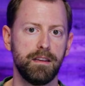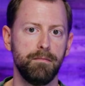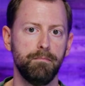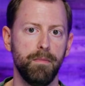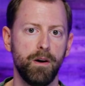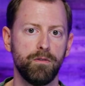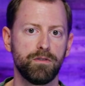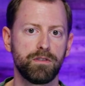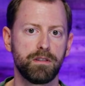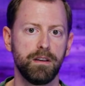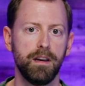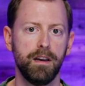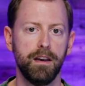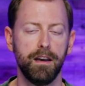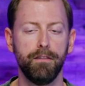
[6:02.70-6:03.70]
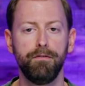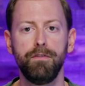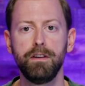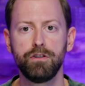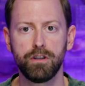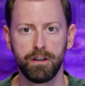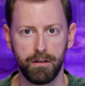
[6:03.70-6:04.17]
the most
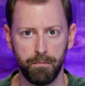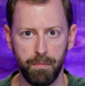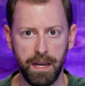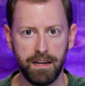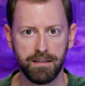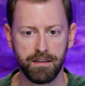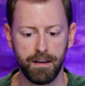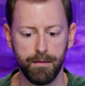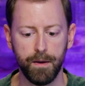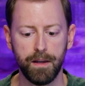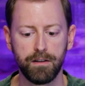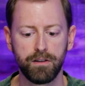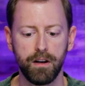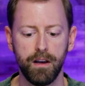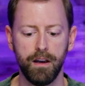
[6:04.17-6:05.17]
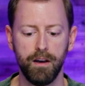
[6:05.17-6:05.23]
efficient base image?